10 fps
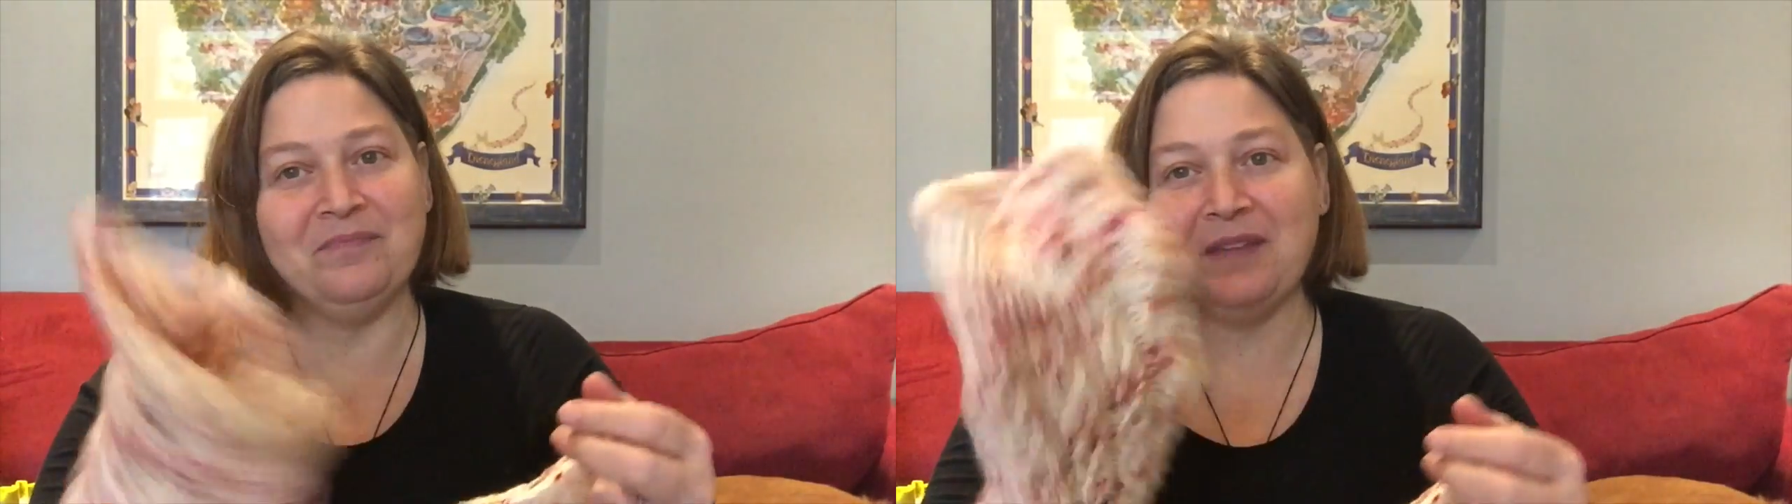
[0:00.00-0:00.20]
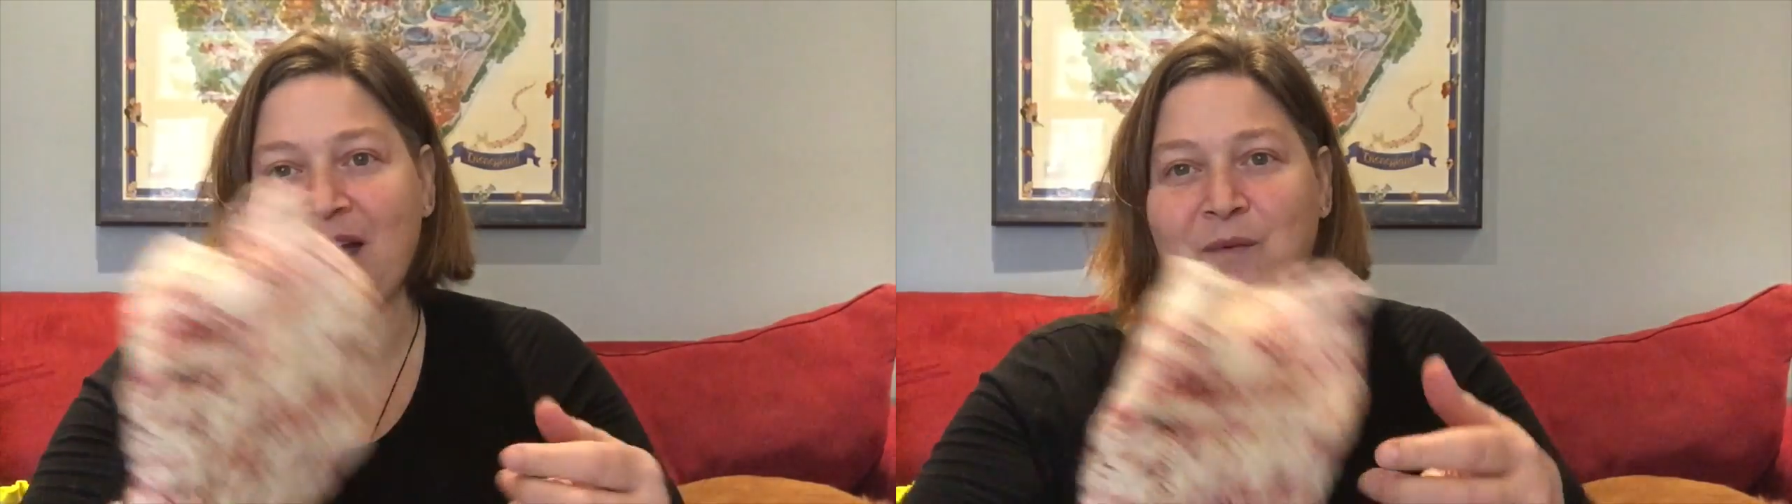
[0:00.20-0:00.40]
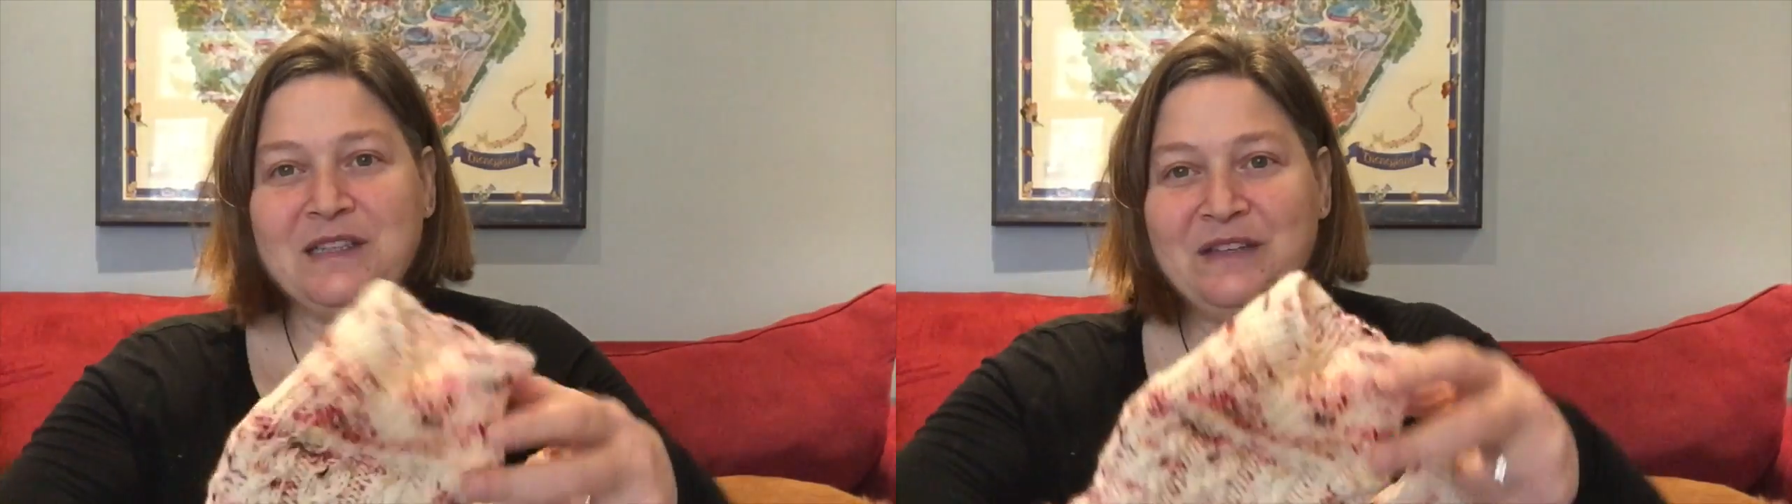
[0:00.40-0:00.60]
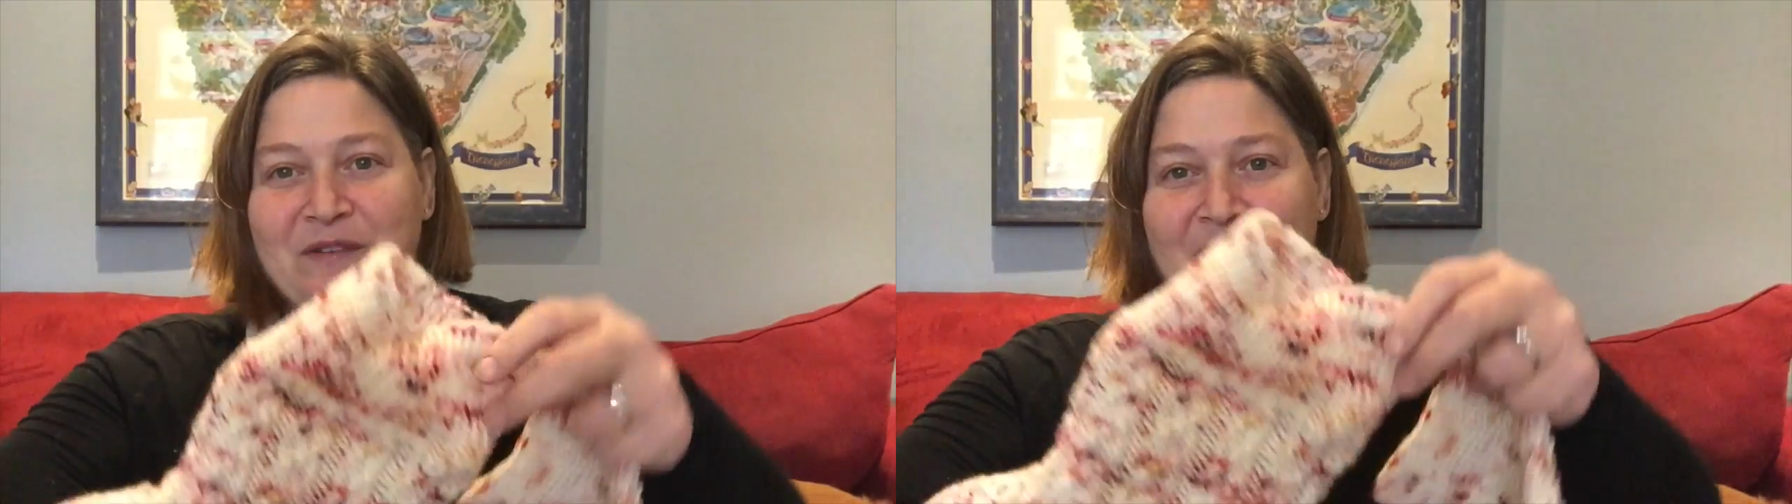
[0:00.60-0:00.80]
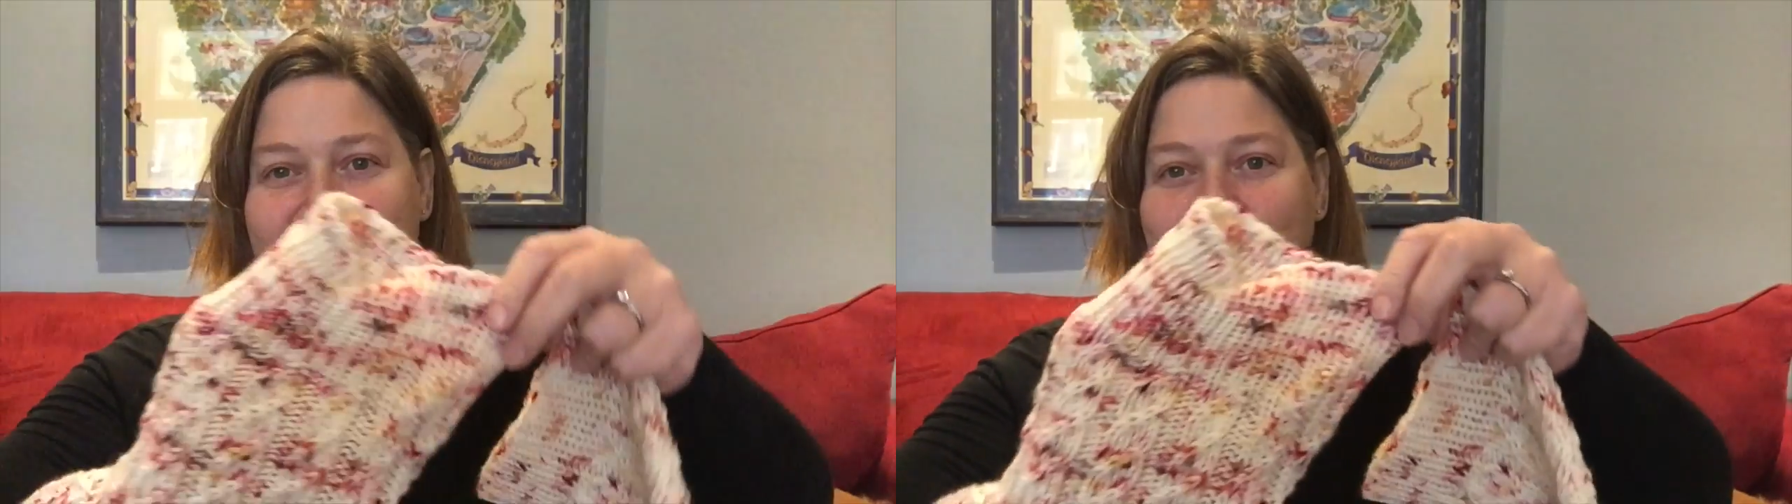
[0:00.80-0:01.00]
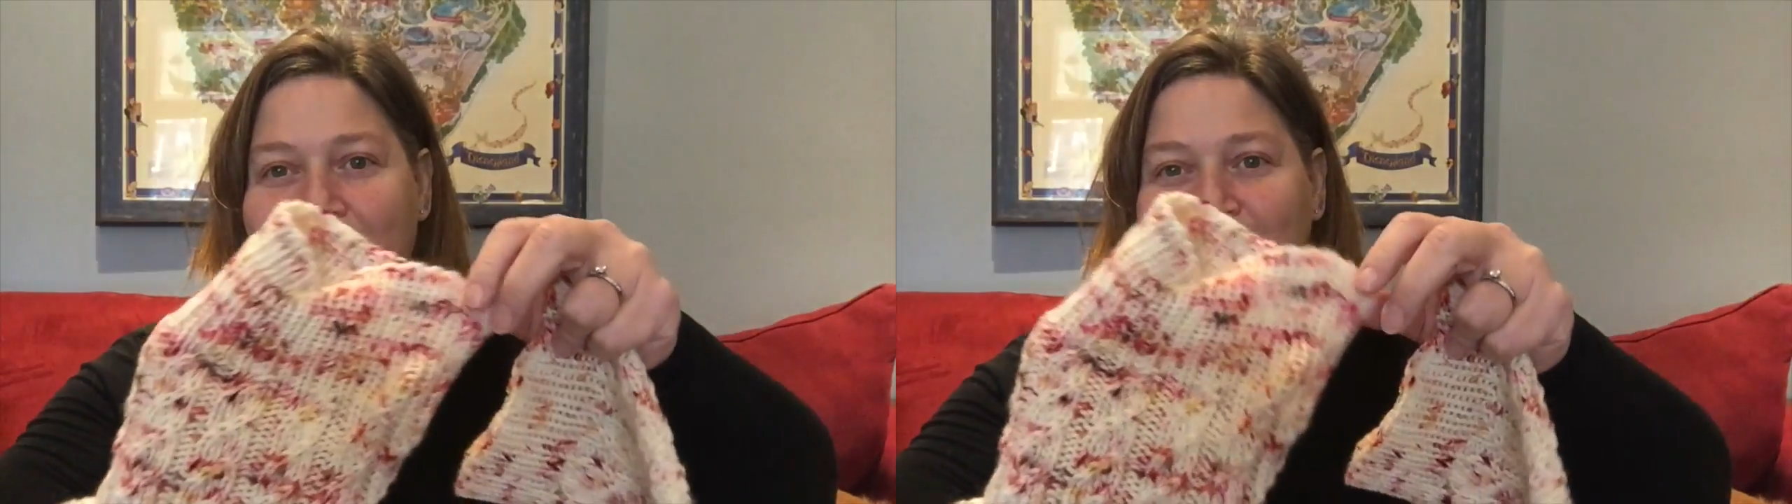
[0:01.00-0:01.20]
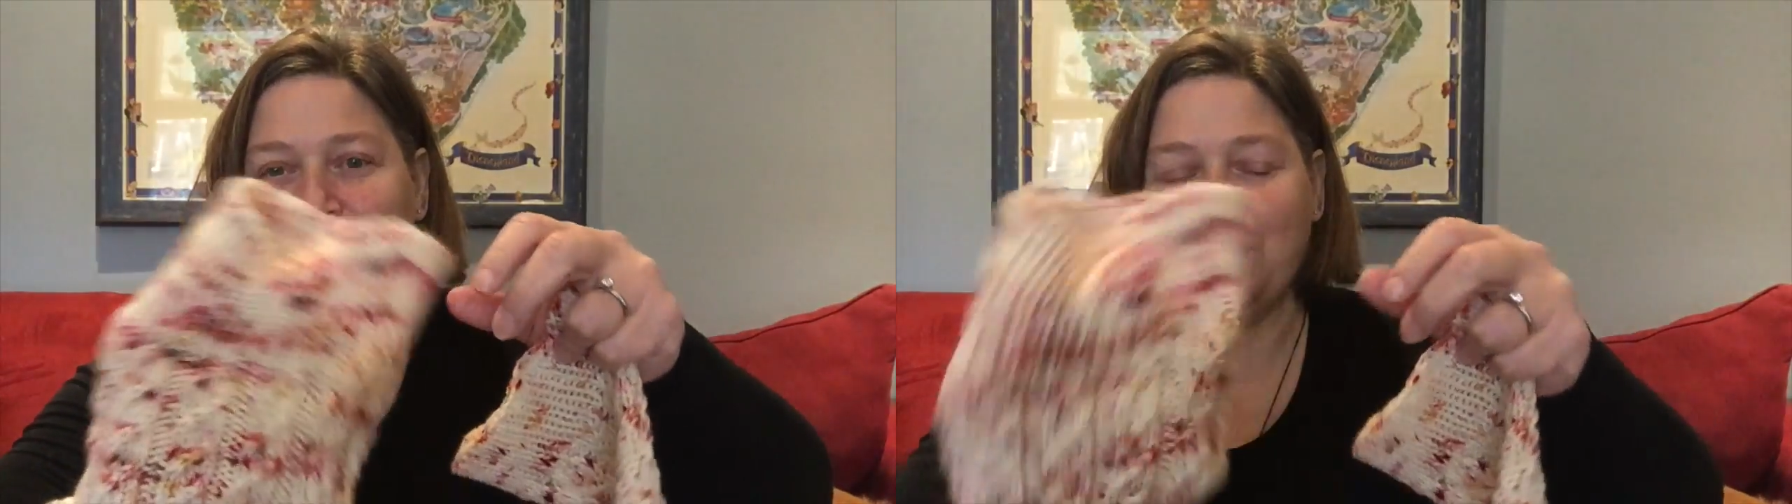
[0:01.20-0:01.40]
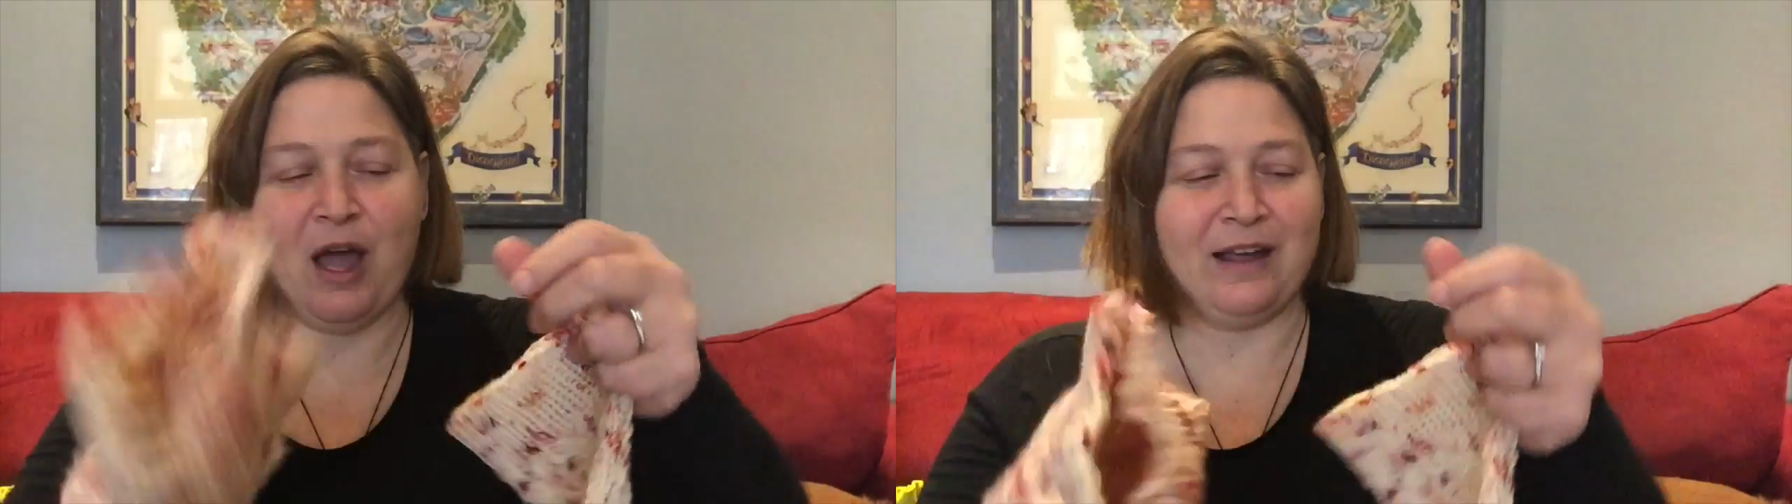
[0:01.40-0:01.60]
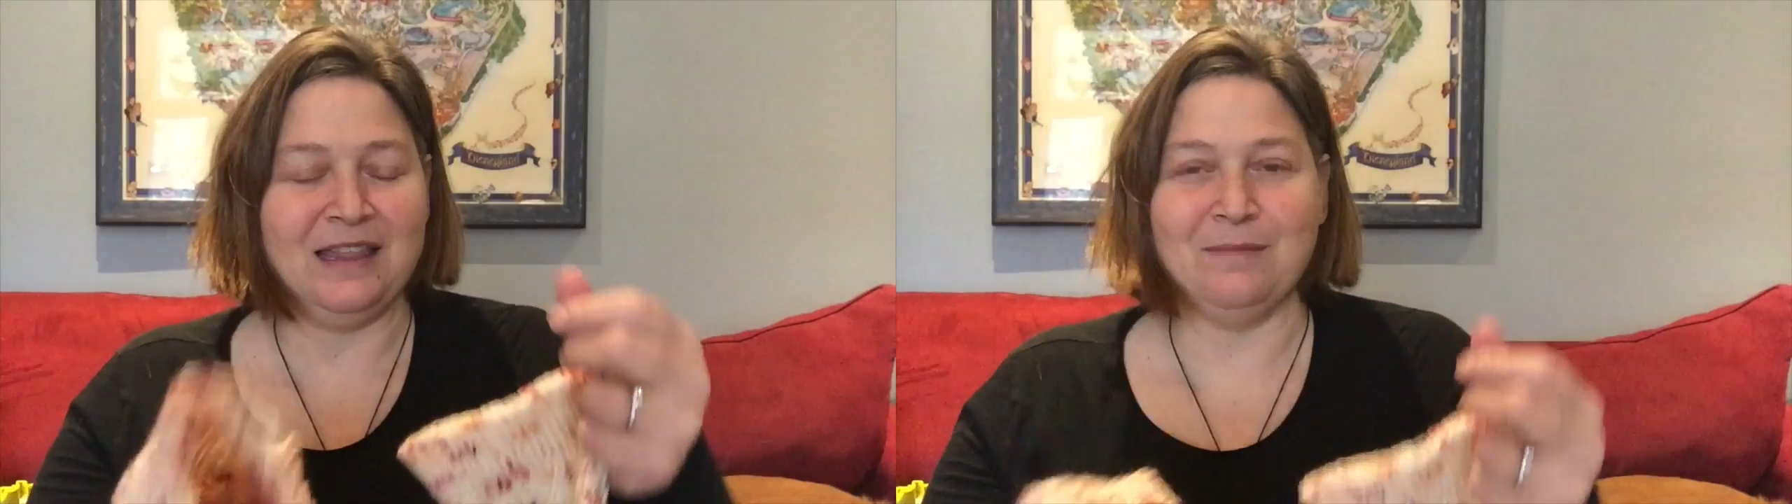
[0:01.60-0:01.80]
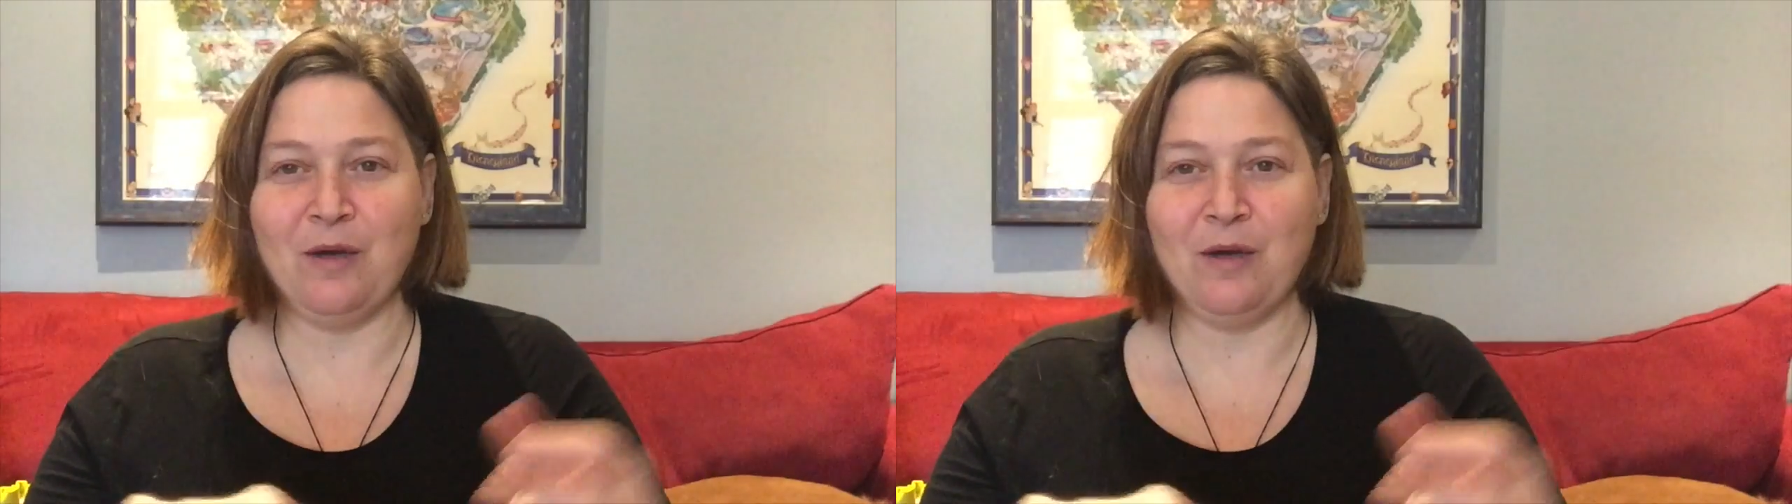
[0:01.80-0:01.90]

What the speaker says: I wasn't very thoughtful blocking them.